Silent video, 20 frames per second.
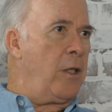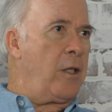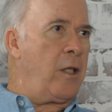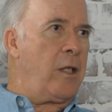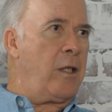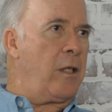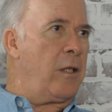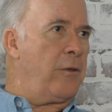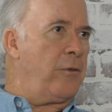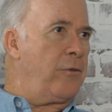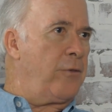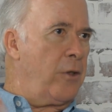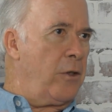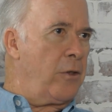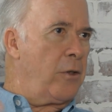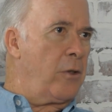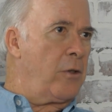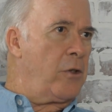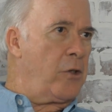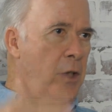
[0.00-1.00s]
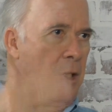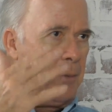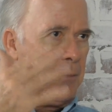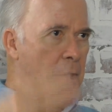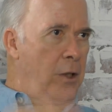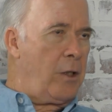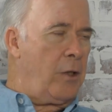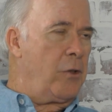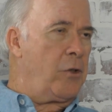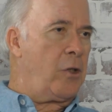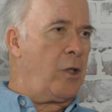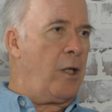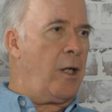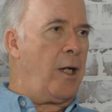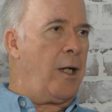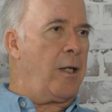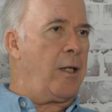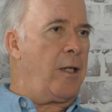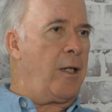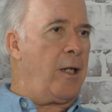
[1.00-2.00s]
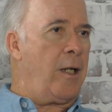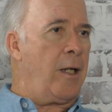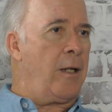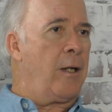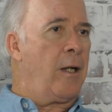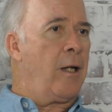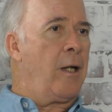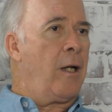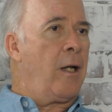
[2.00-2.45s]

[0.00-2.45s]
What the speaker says: needed a filter or something, you can slide it in.